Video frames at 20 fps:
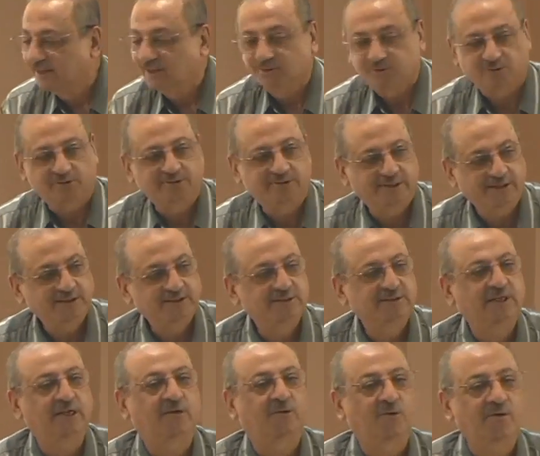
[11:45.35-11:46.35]
So this is
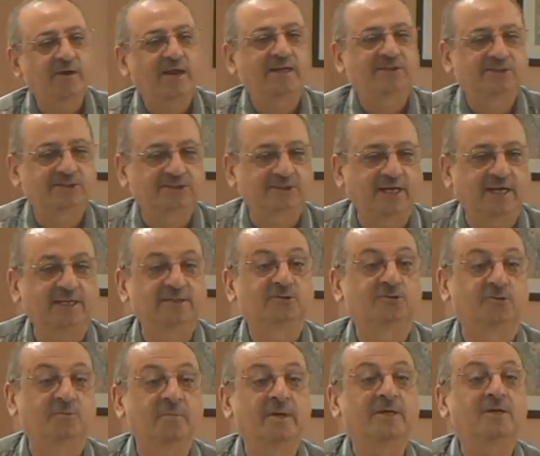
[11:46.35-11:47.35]
a good exercise
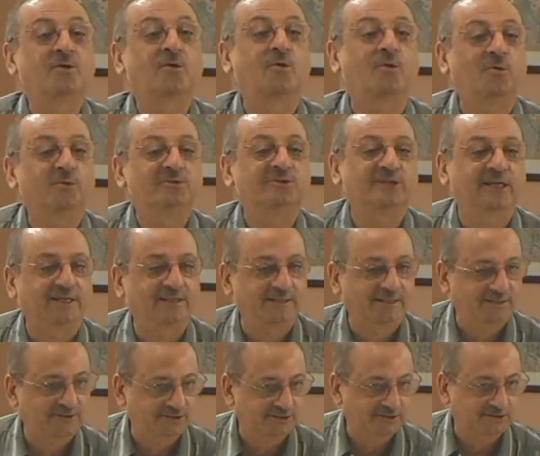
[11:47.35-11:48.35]
to make your own
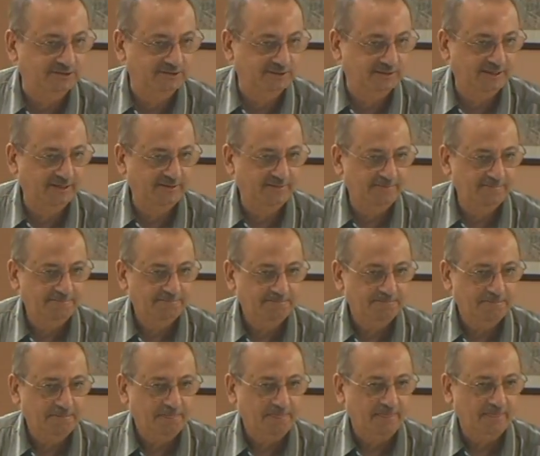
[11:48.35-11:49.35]
sentences.
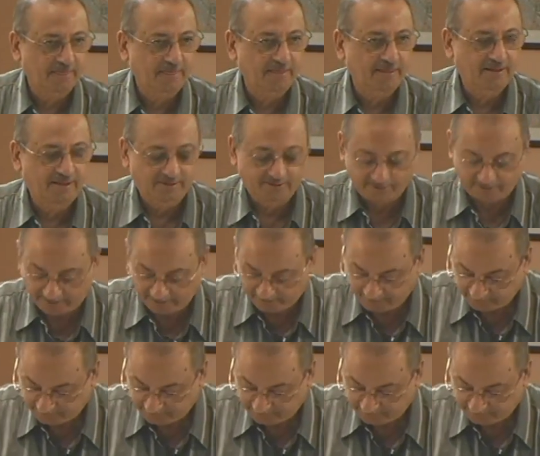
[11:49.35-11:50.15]
Okay.